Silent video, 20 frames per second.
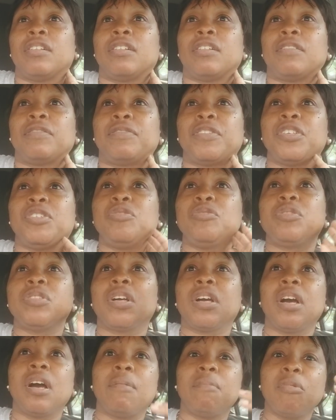for you to
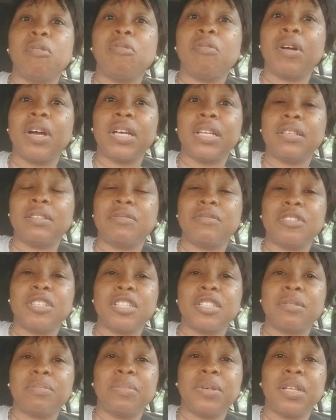come out and
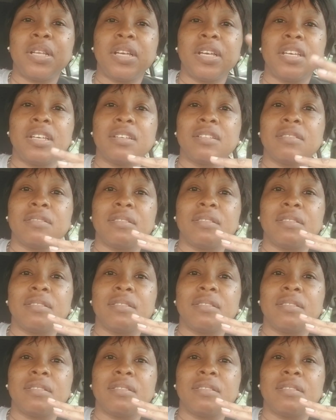just be like,